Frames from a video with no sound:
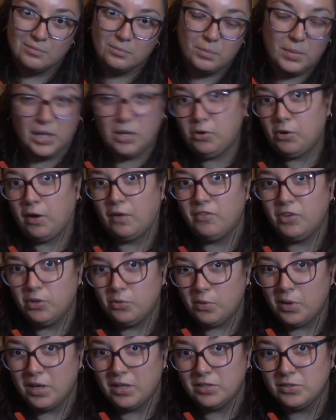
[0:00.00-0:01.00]
Be whoever you
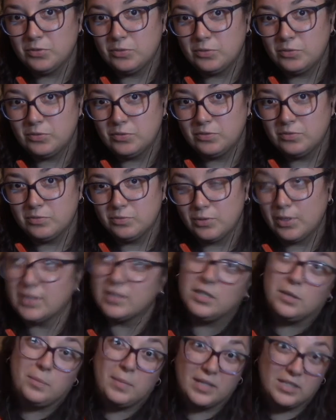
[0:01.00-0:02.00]
want, dress
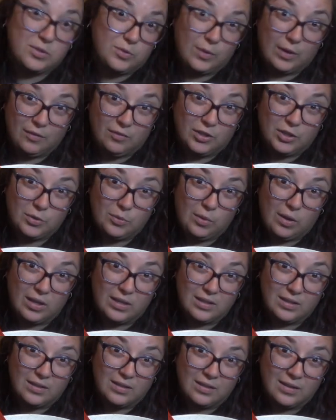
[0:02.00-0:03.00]
up as whoever you want,
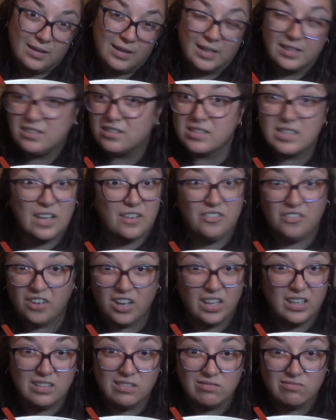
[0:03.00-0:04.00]
and just have
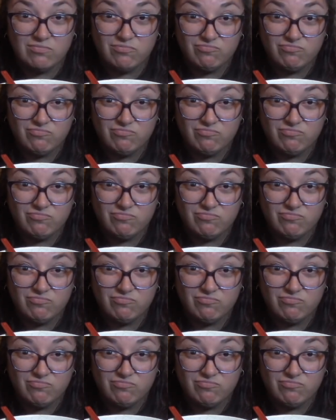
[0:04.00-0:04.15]
fun.